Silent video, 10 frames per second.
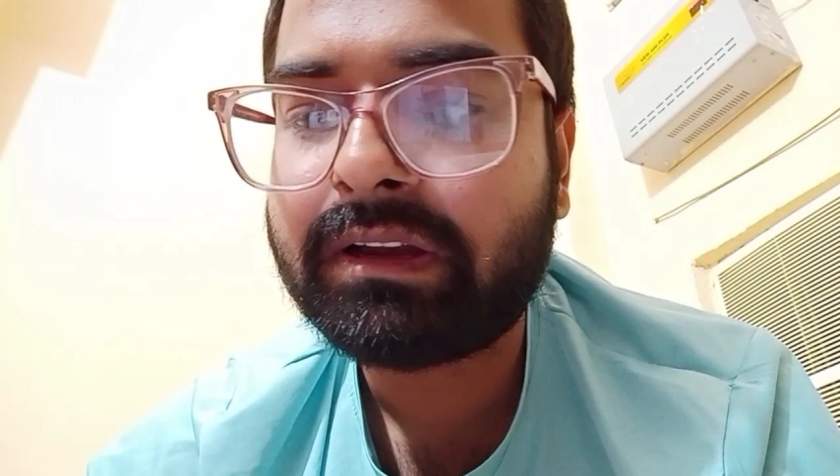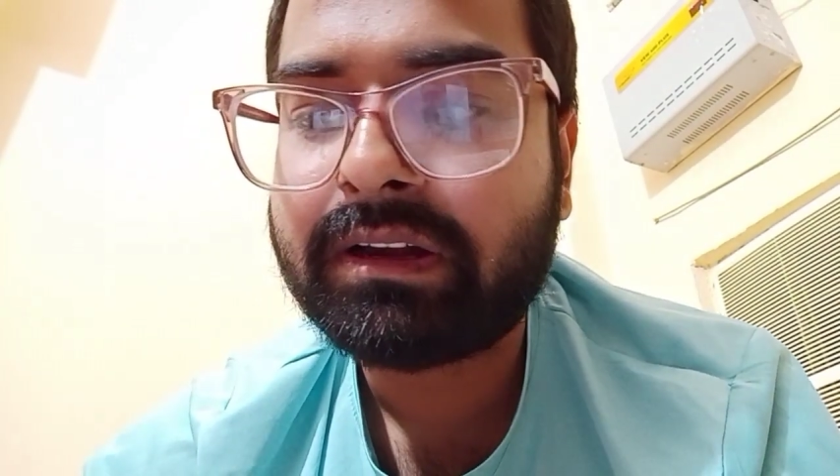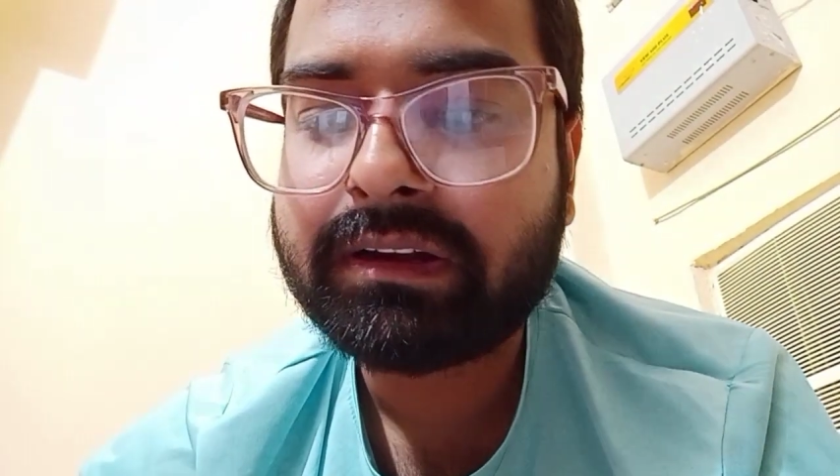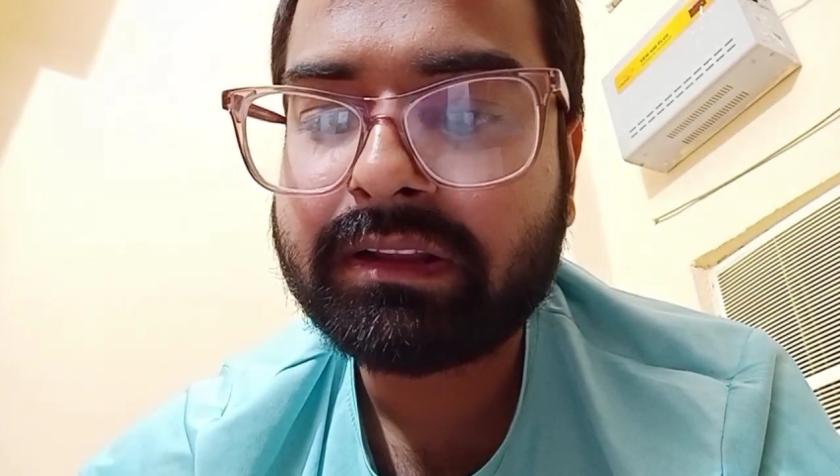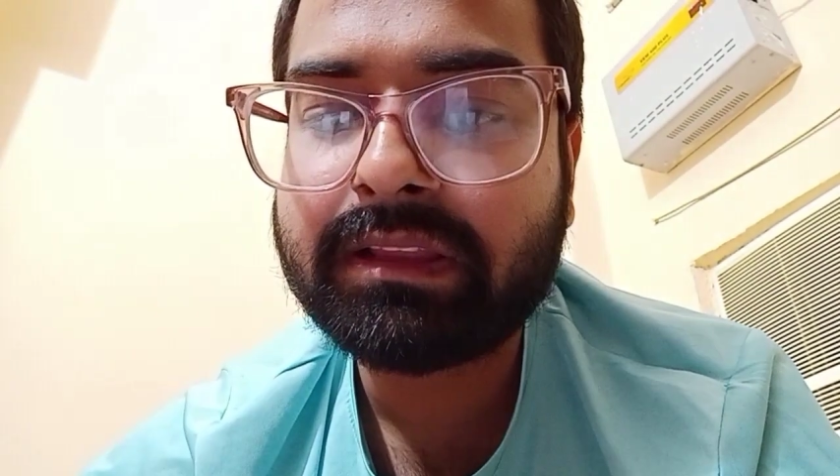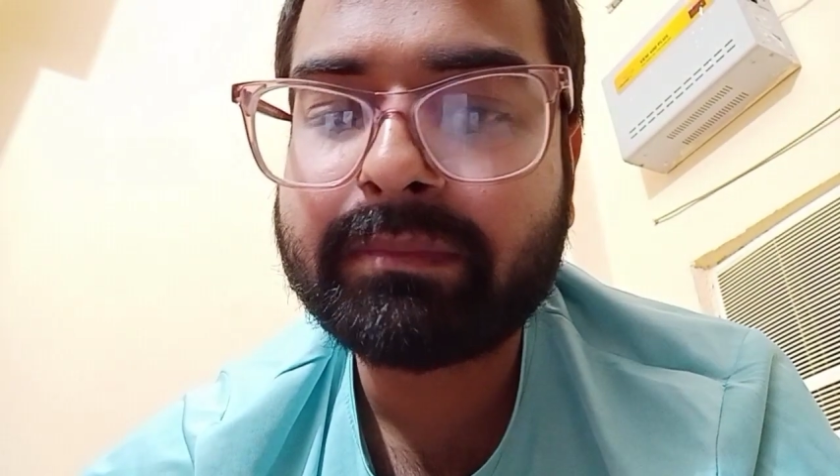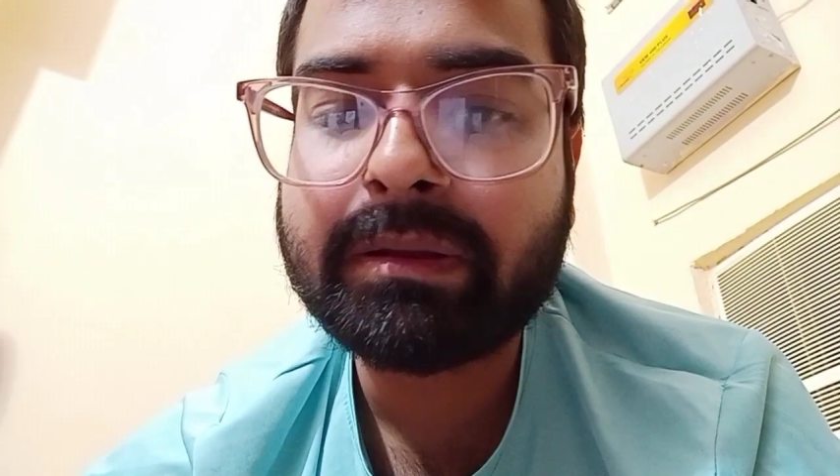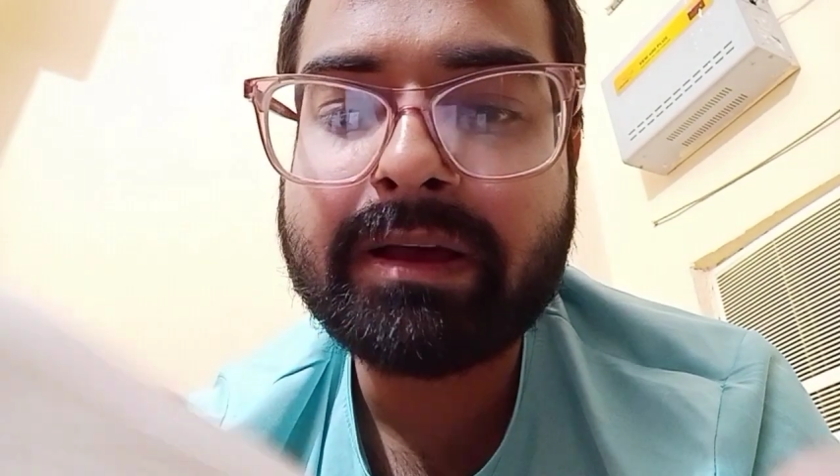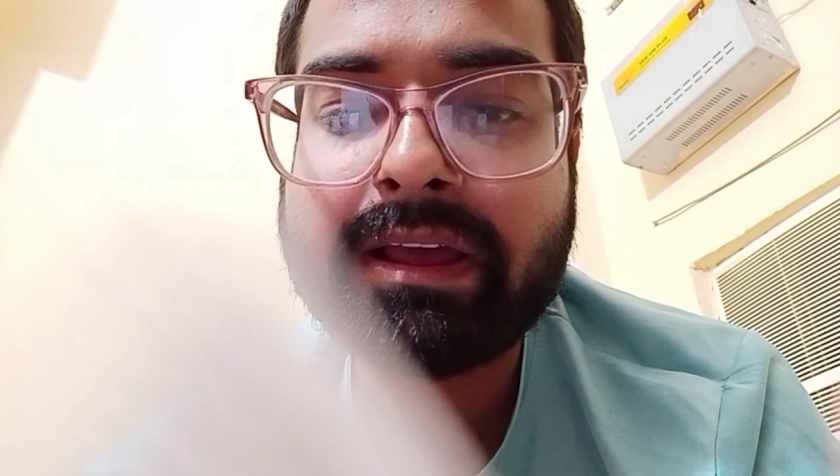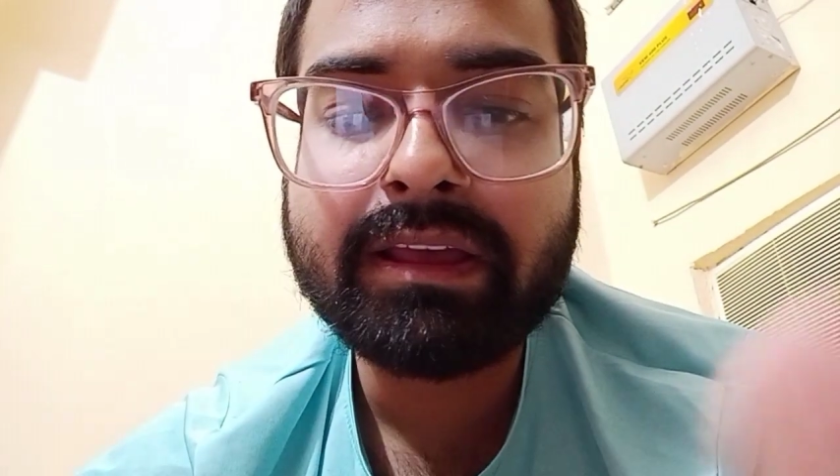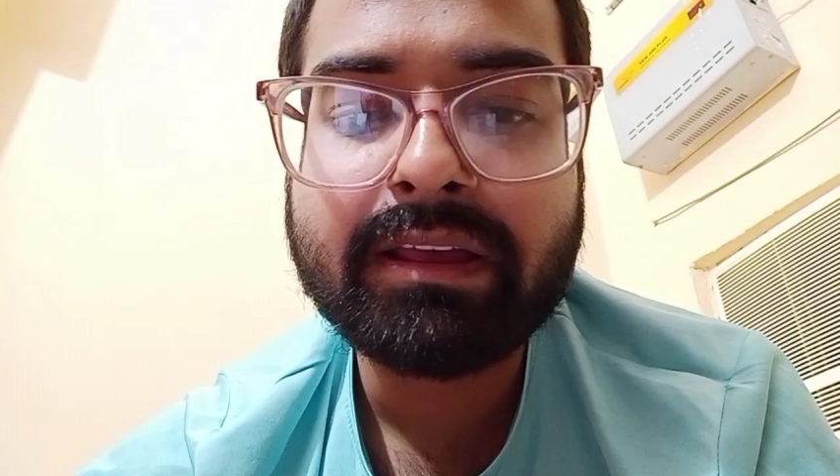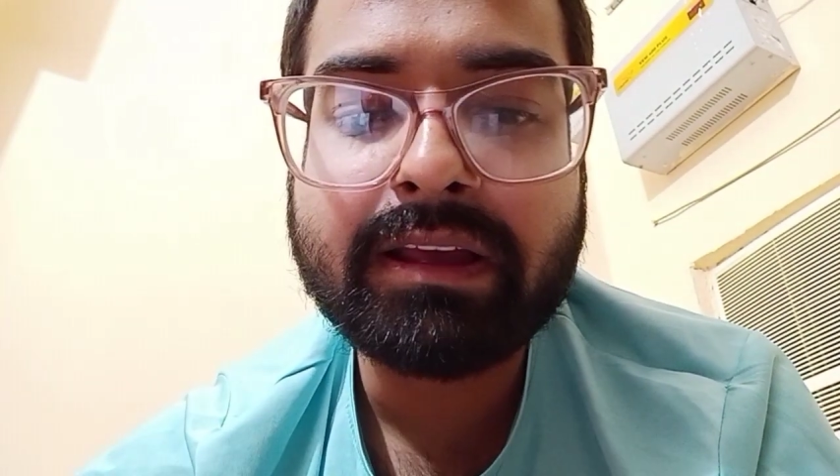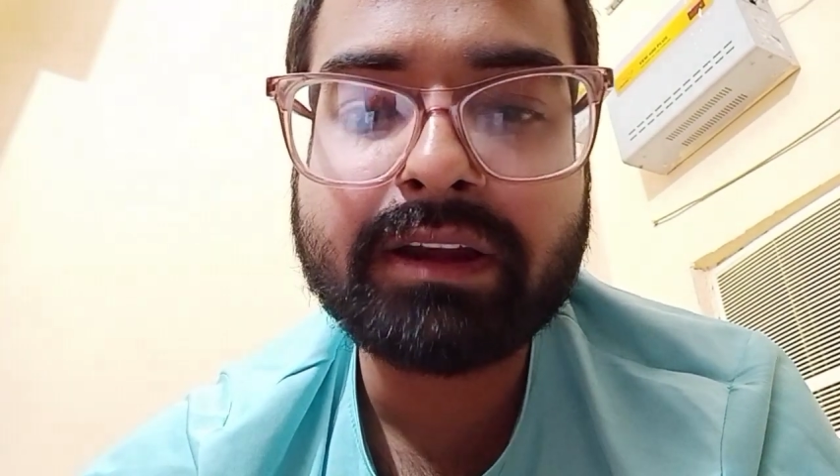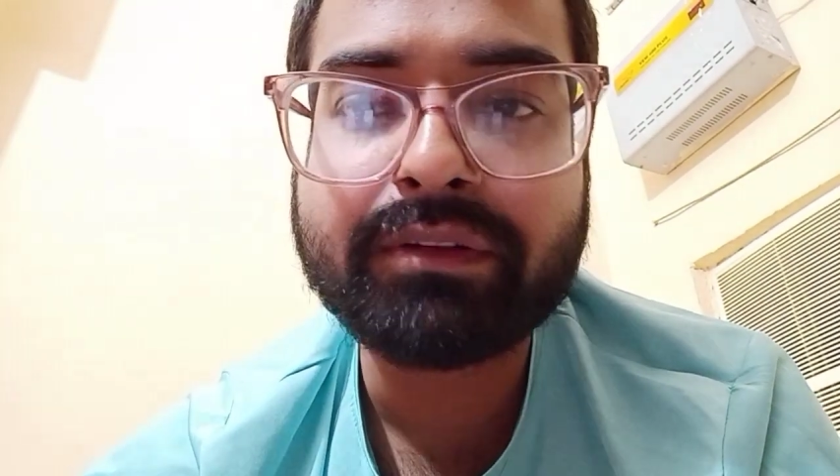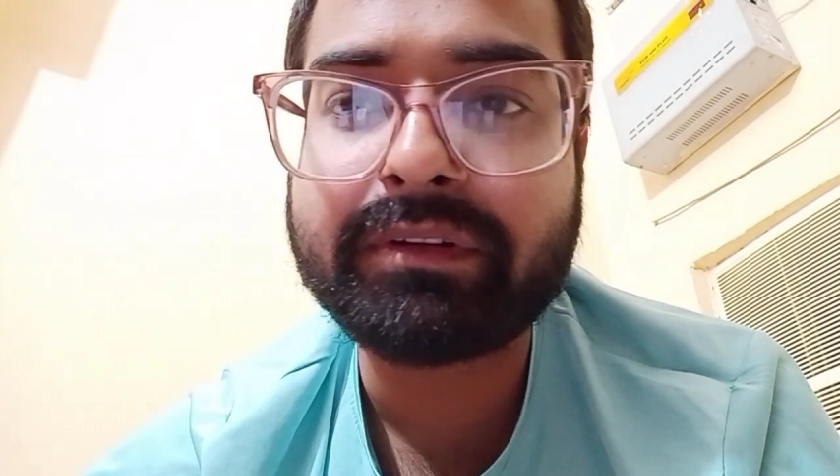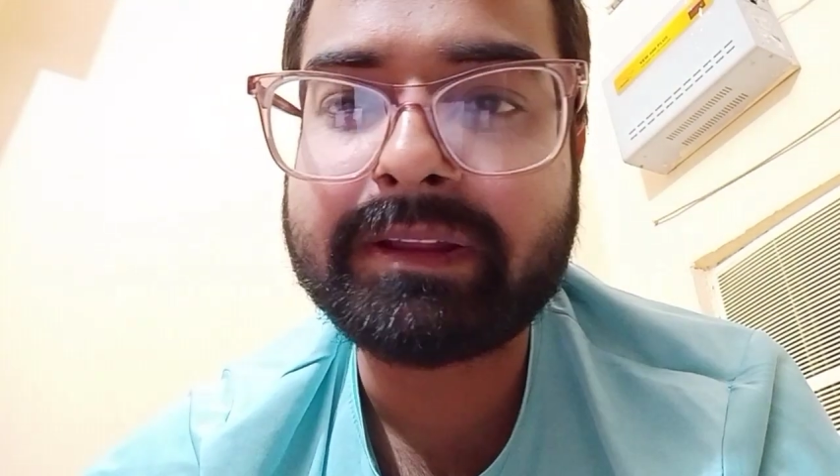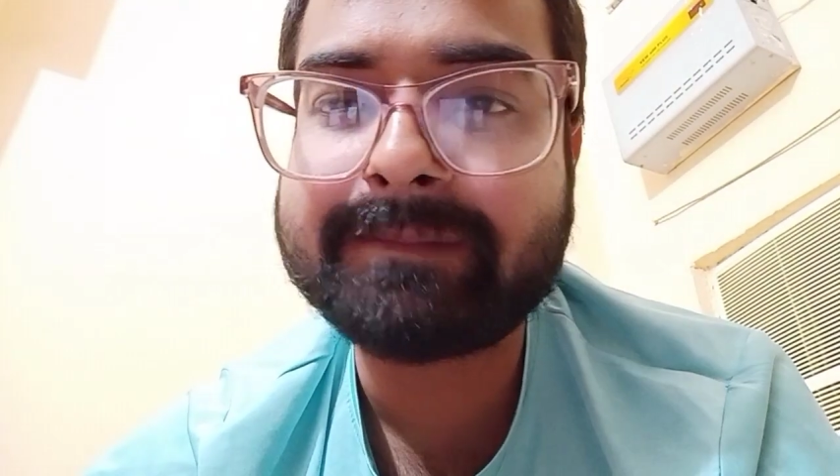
till then bye bye and good day